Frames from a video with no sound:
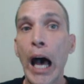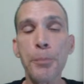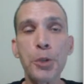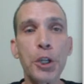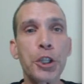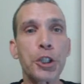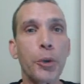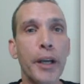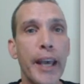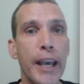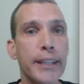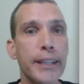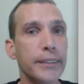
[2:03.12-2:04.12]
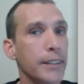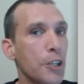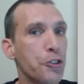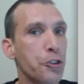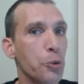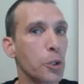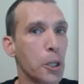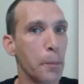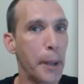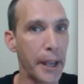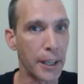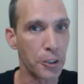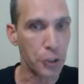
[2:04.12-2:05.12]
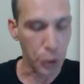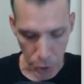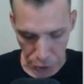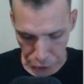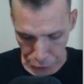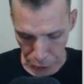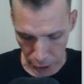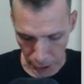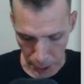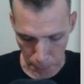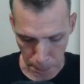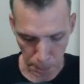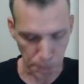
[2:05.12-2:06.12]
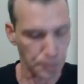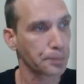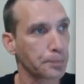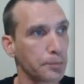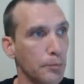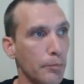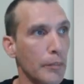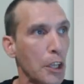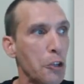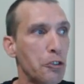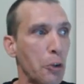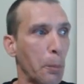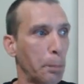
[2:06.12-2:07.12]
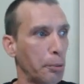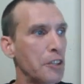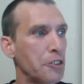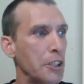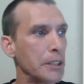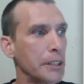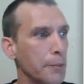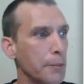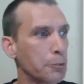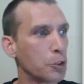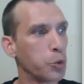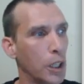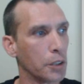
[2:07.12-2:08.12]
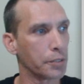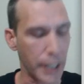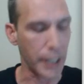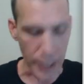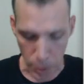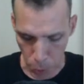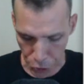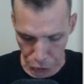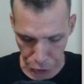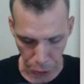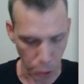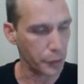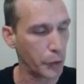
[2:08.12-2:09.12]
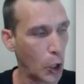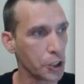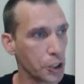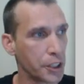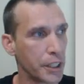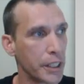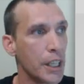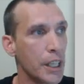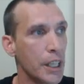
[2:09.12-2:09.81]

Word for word: I'm going to go ahead and issue a command to install it. So pressing the F12 key, which is our default key